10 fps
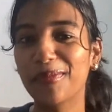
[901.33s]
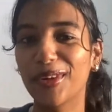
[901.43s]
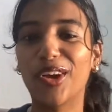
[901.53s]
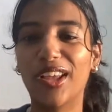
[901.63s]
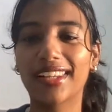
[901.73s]

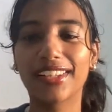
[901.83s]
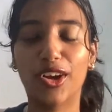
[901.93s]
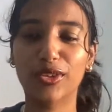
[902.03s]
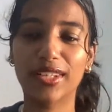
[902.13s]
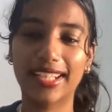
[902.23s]

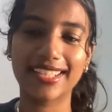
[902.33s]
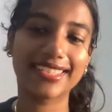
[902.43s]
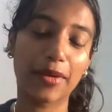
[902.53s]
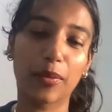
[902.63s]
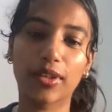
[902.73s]
y'all could
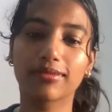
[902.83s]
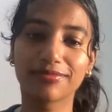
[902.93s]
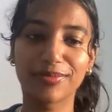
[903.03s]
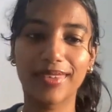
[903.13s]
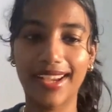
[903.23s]
understand what.
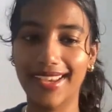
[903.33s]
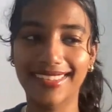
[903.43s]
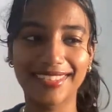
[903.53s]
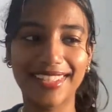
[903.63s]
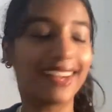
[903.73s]

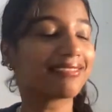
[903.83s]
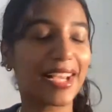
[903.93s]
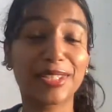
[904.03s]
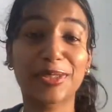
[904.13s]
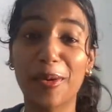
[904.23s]
Yeah, I
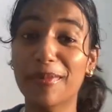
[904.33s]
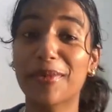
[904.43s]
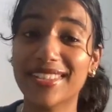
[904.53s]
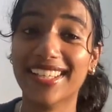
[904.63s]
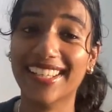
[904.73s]
just hope it
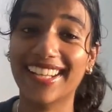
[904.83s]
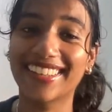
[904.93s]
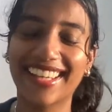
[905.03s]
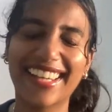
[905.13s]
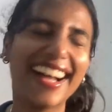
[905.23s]
was a great
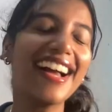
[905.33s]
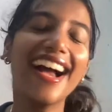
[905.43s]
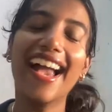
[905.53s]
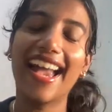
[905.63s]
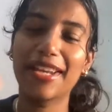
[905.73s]
thing. Yeah.
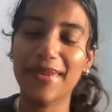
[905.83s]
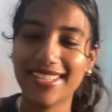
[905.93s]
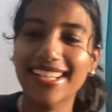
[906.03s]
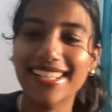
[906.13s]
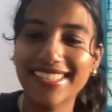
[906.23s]

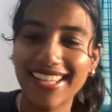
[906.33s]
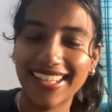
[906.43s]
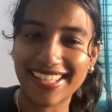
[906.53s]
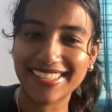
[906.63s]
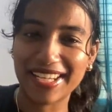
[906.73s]
Anyways, see ya
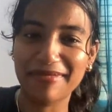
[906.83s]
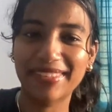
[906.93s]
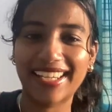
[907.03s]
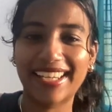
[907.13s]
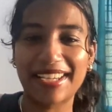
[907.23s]
next time.
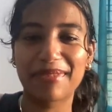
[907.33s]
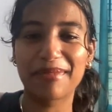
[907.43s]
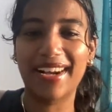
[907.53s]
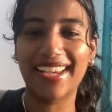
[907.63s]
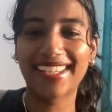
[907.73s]
Take care. Bye
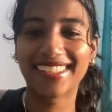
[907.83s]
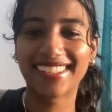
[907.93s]
bye.